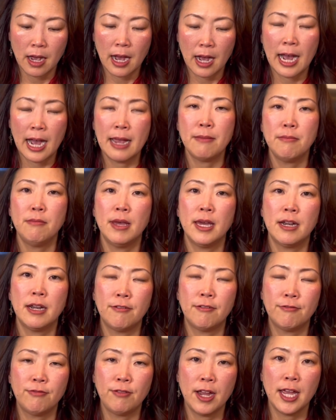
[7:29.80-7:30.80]
I met a
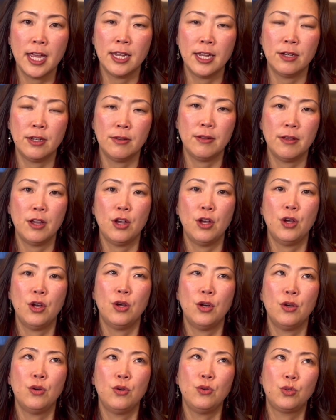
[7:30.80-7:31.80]
friend
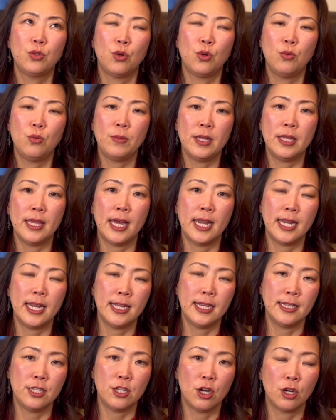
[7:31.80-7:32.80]
who told me that
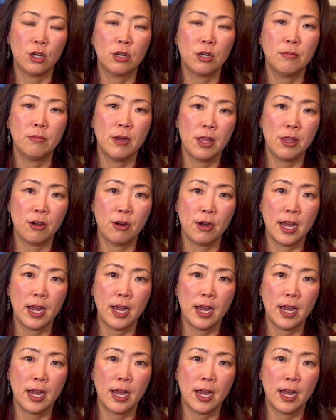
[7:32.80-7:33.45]
his younger brother